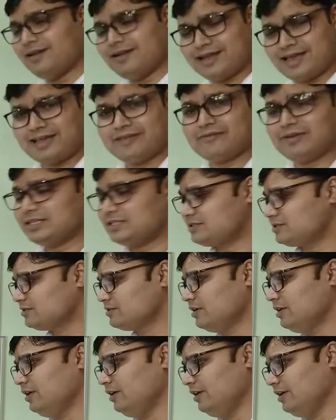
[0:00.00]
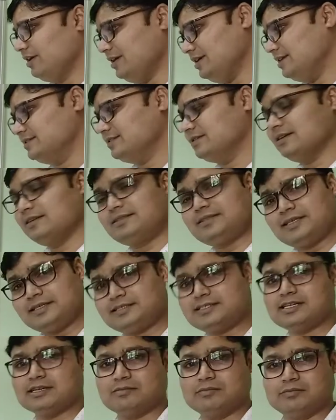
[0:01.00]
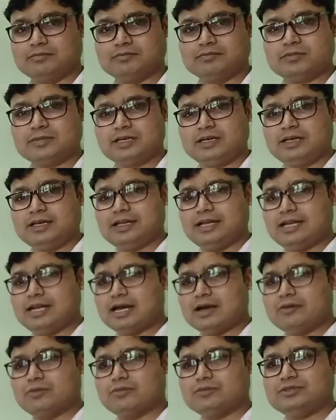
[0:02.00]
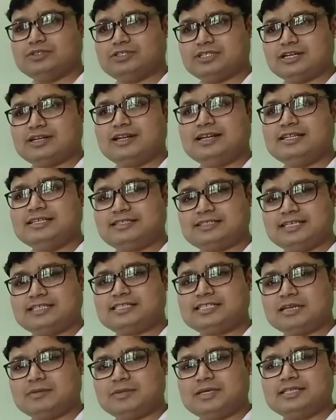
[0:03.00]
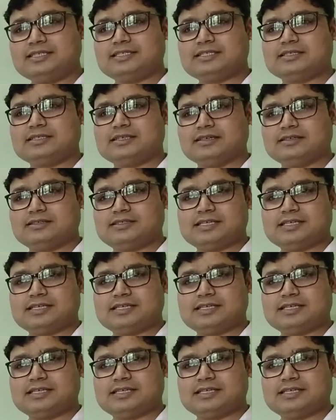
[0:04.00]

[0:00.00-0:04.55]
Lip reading: Language is a system. Now, generally system is